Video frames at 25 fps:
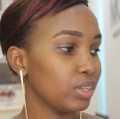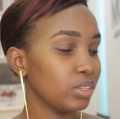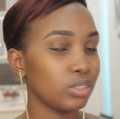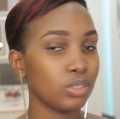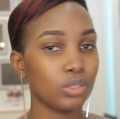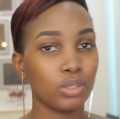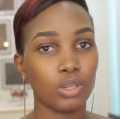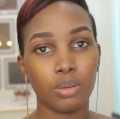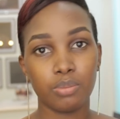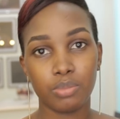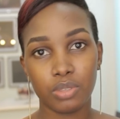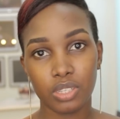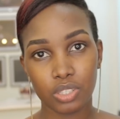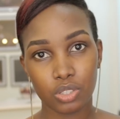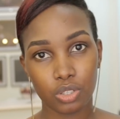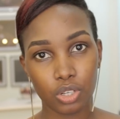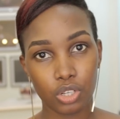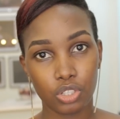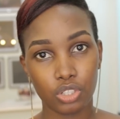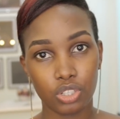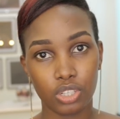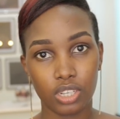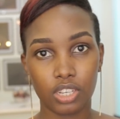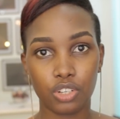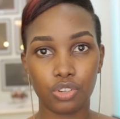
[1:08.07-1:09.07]
So I'm just
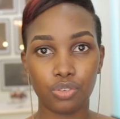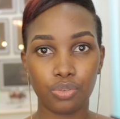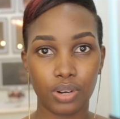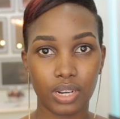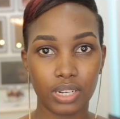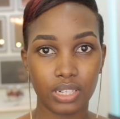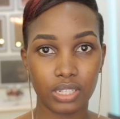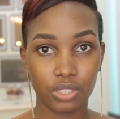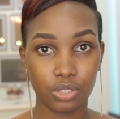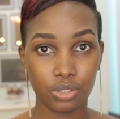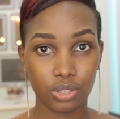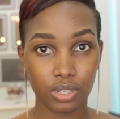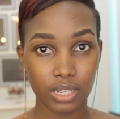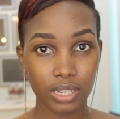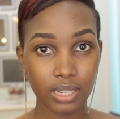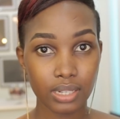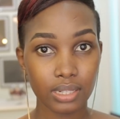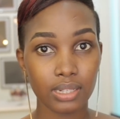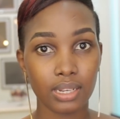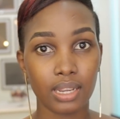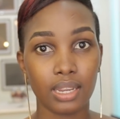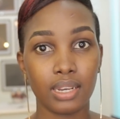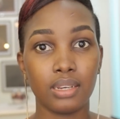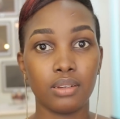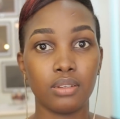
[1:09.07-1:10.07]
going to get right into
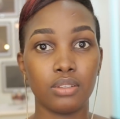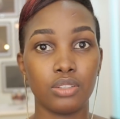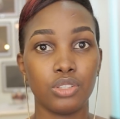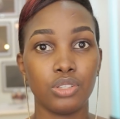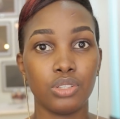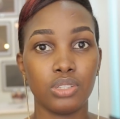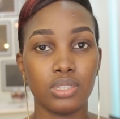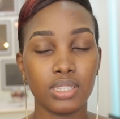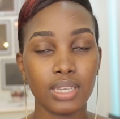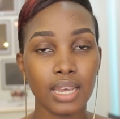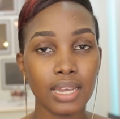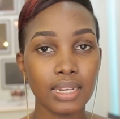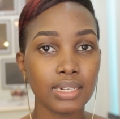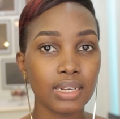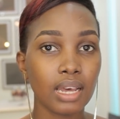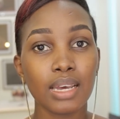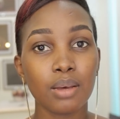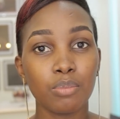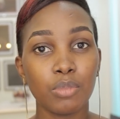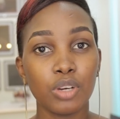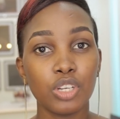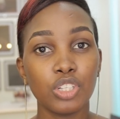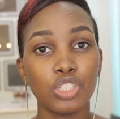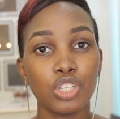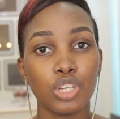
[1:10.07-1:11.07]
it, and to start
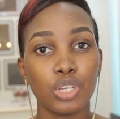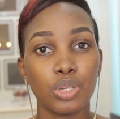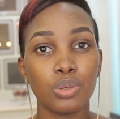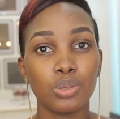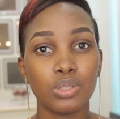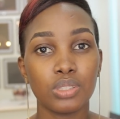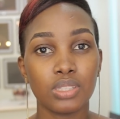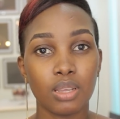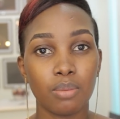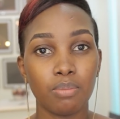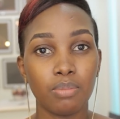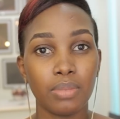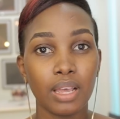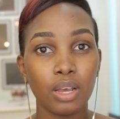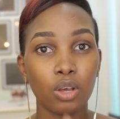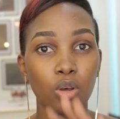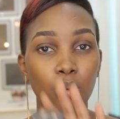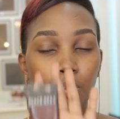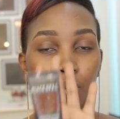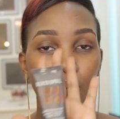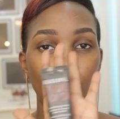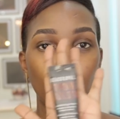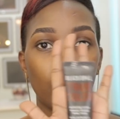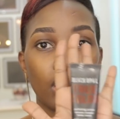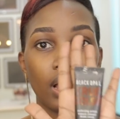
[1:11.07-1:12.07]
I'm going to use the Black
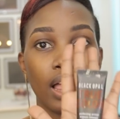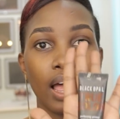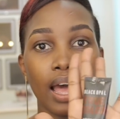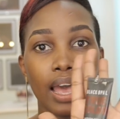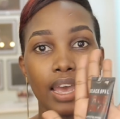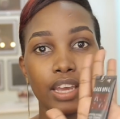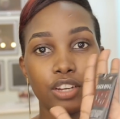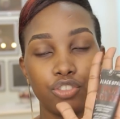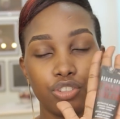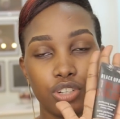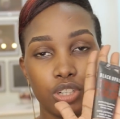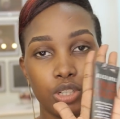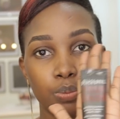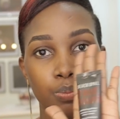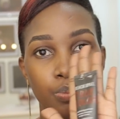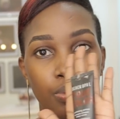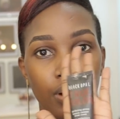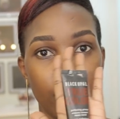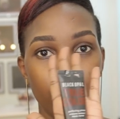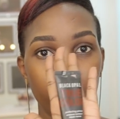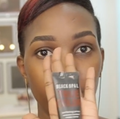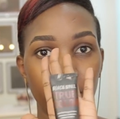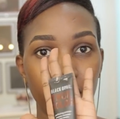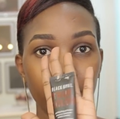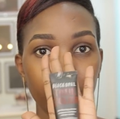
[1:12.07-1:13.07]
Opal Hydrate
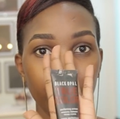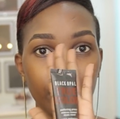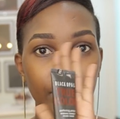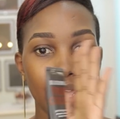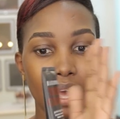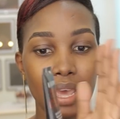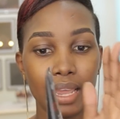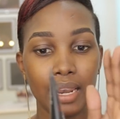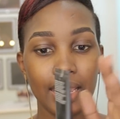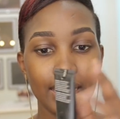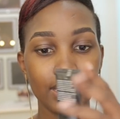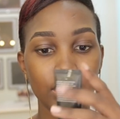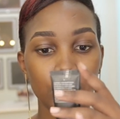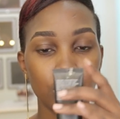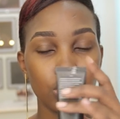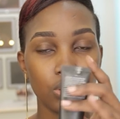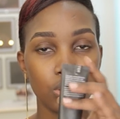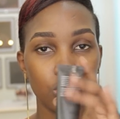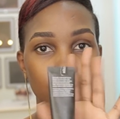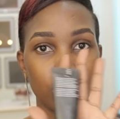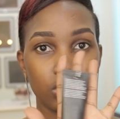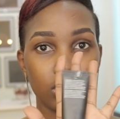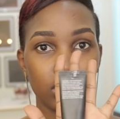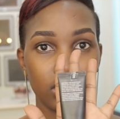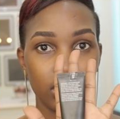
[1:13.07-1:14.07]
Primer. I like to
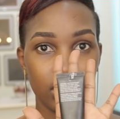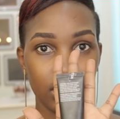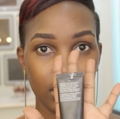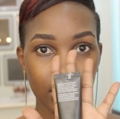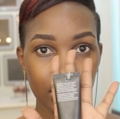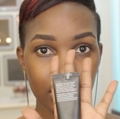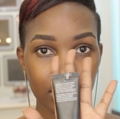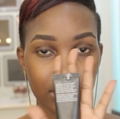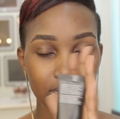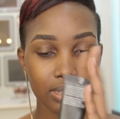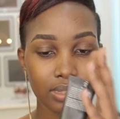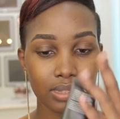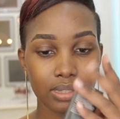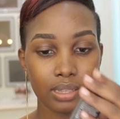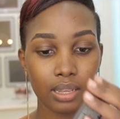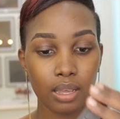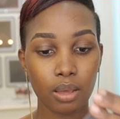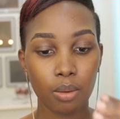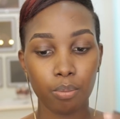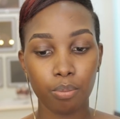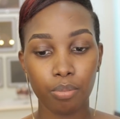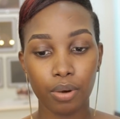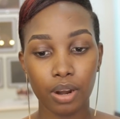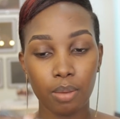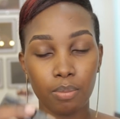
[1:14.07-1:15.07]
use this
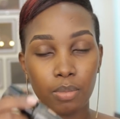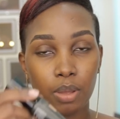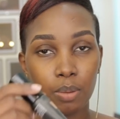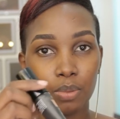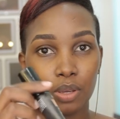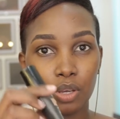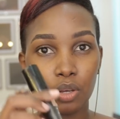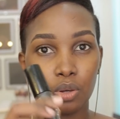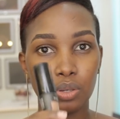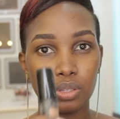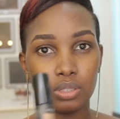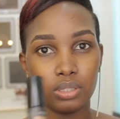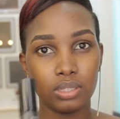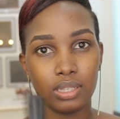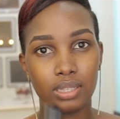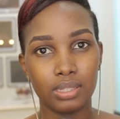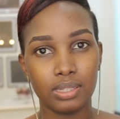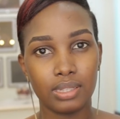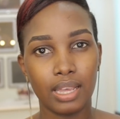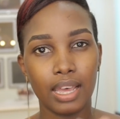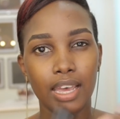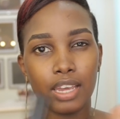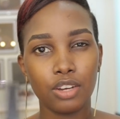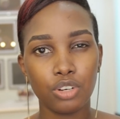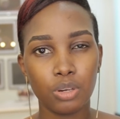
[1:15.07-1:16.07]
primer because
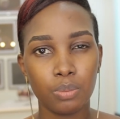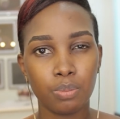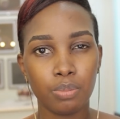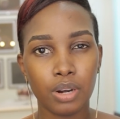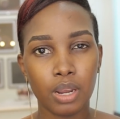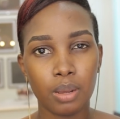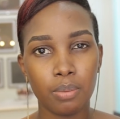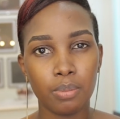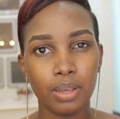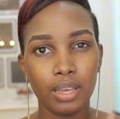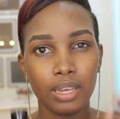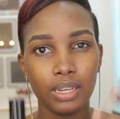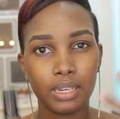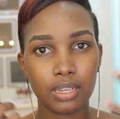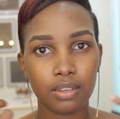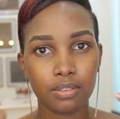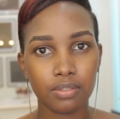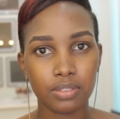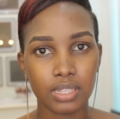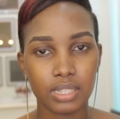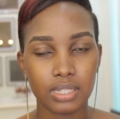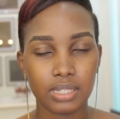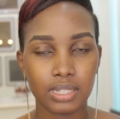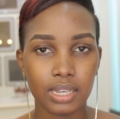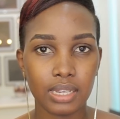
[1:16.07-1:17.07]
it's a hydrate primer. It
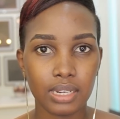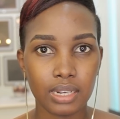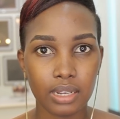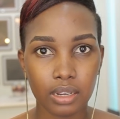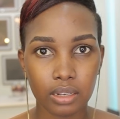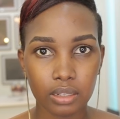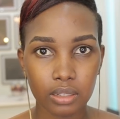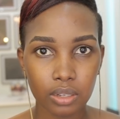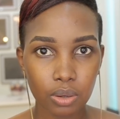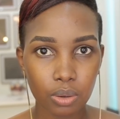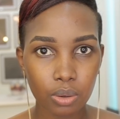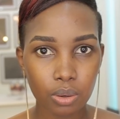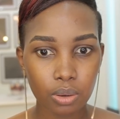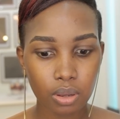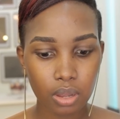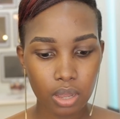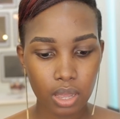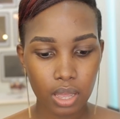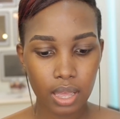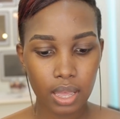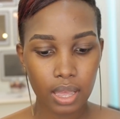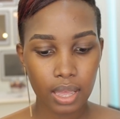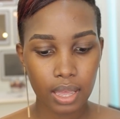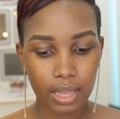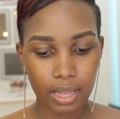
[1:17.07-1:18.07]
gives the skin a glow,
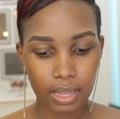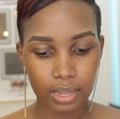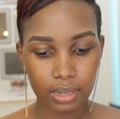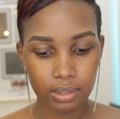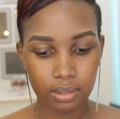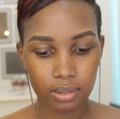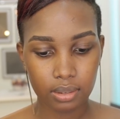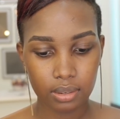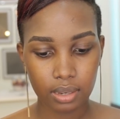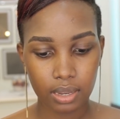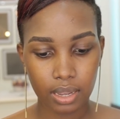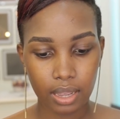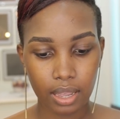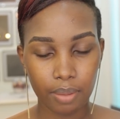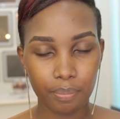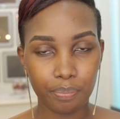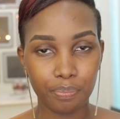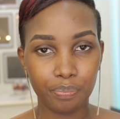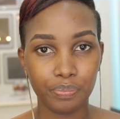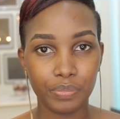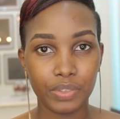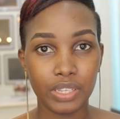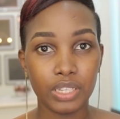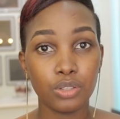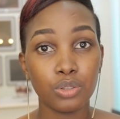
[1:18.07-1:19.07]
and
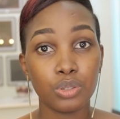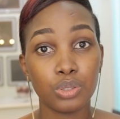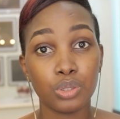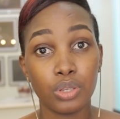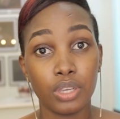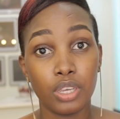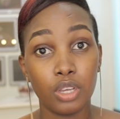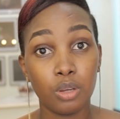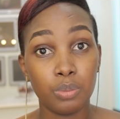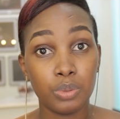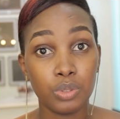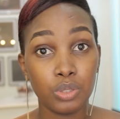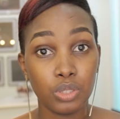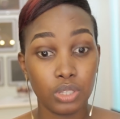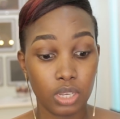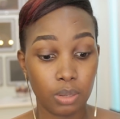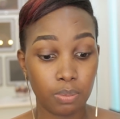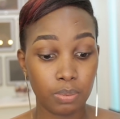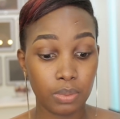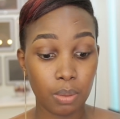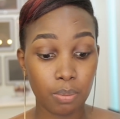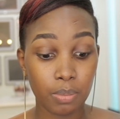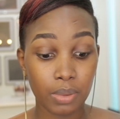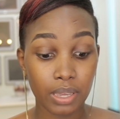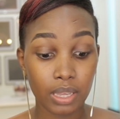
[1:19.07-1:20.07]
it also helps to
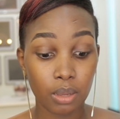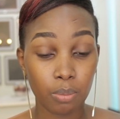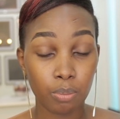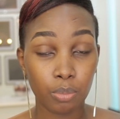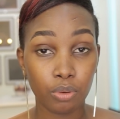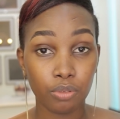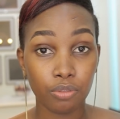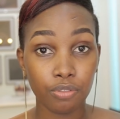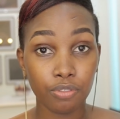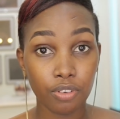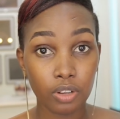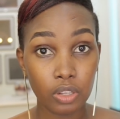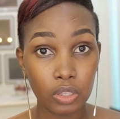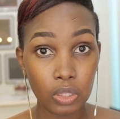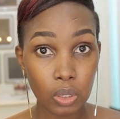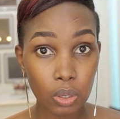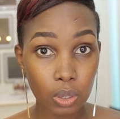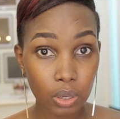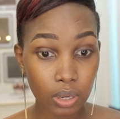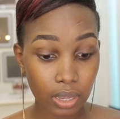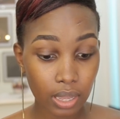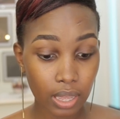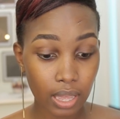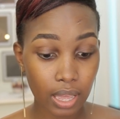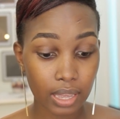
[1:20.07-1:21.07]
keep the makeup on for
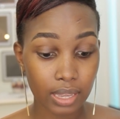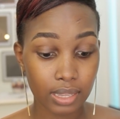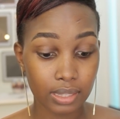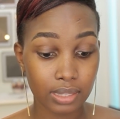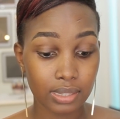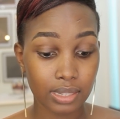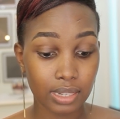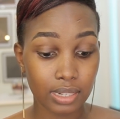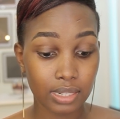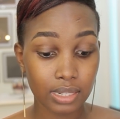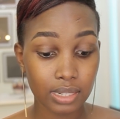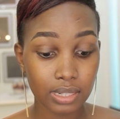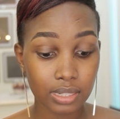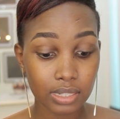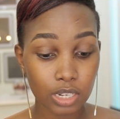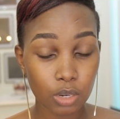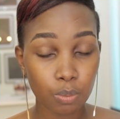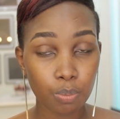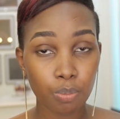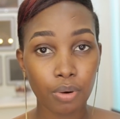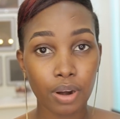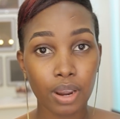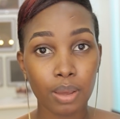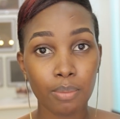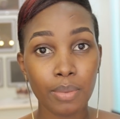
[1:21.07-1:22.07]
long. It's a
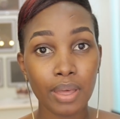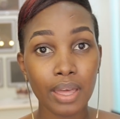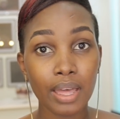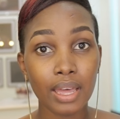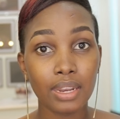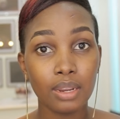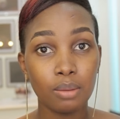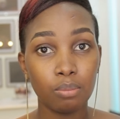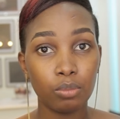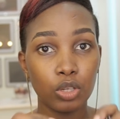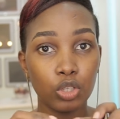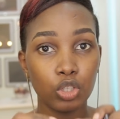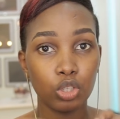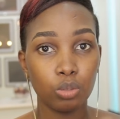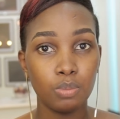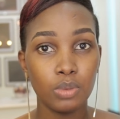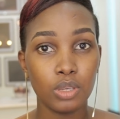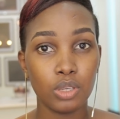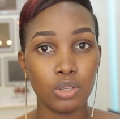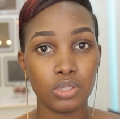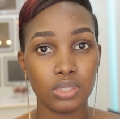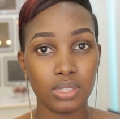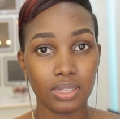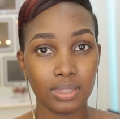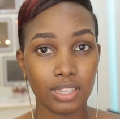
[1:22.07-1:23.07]
tinted primer and I'm going to
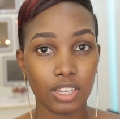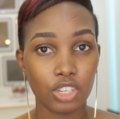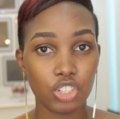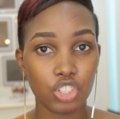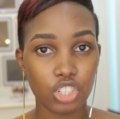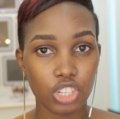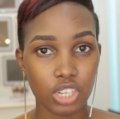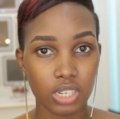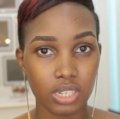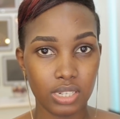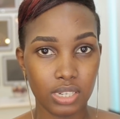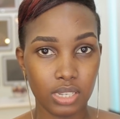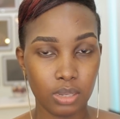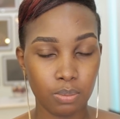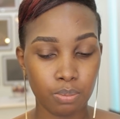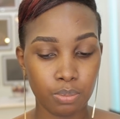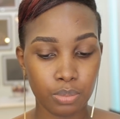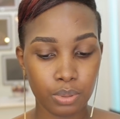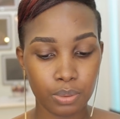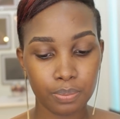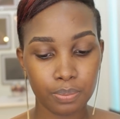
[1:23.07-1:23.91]
be using the shade Deep.